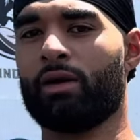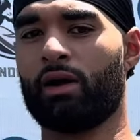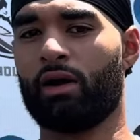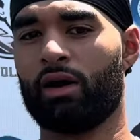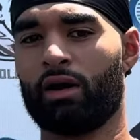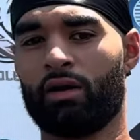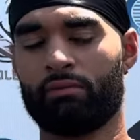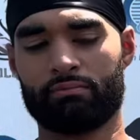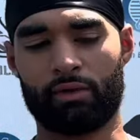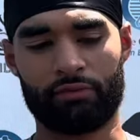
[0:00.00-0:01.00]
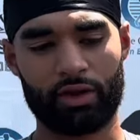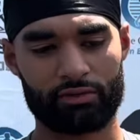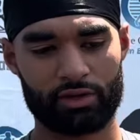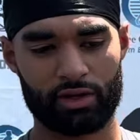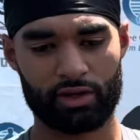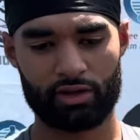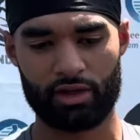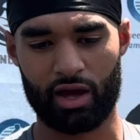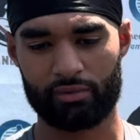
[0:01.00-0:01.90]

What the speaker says: I feel like I've done a good job.